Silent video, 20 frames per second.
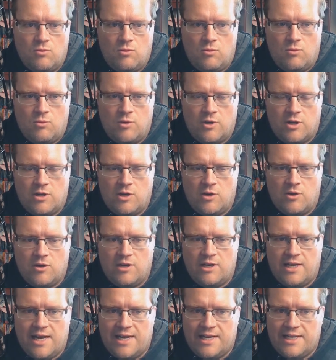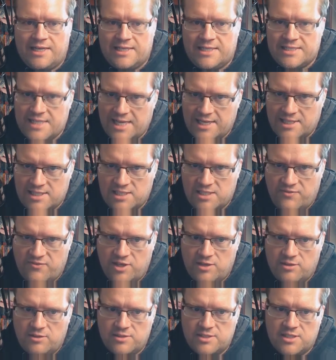we're going to go ahead and add in a text
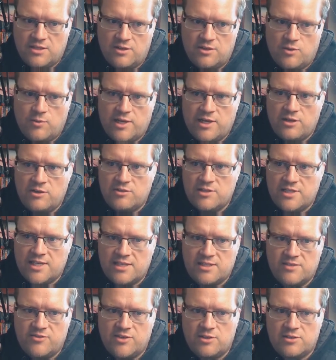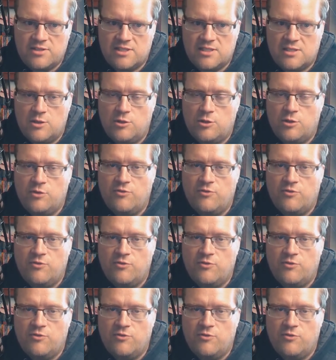field. So the way you do text fields is you do